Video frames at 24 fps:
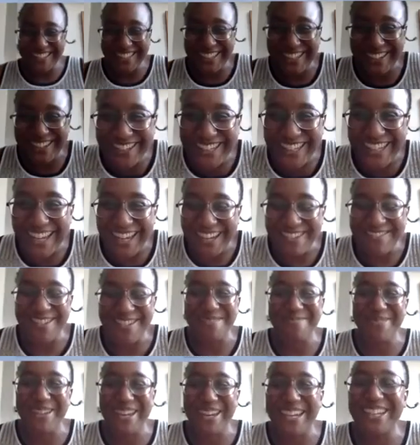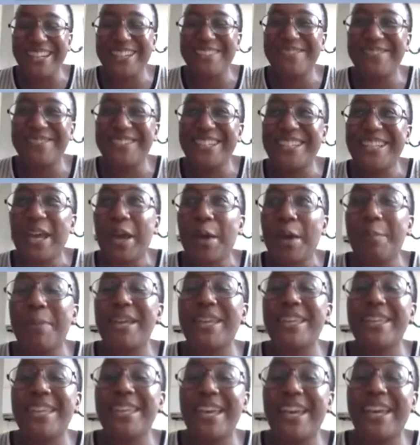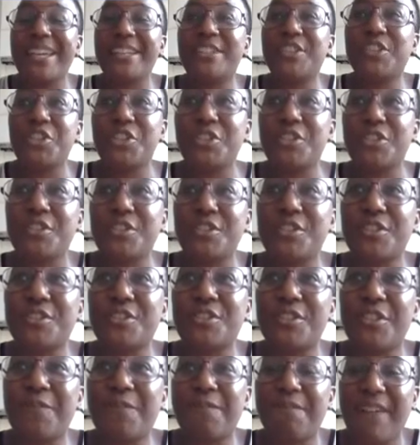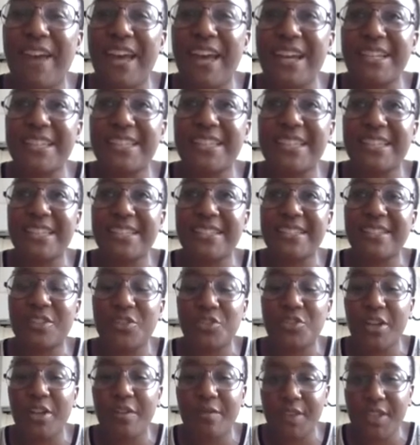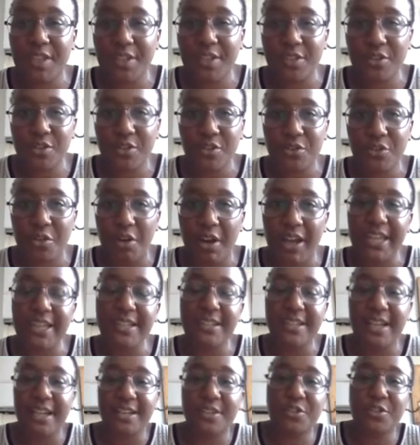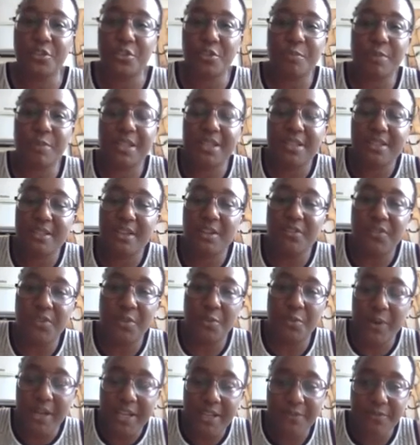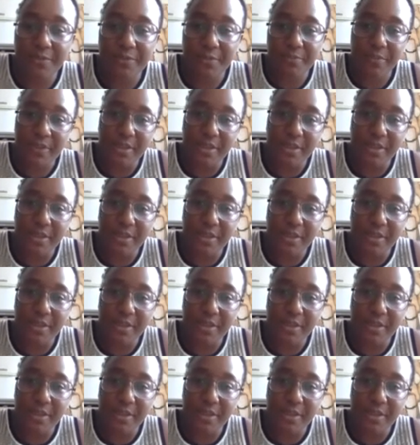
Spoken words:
So yeah, I'm getting a whiz. But yeah, just the fact is, it's not even a scooter. Is I took myself away from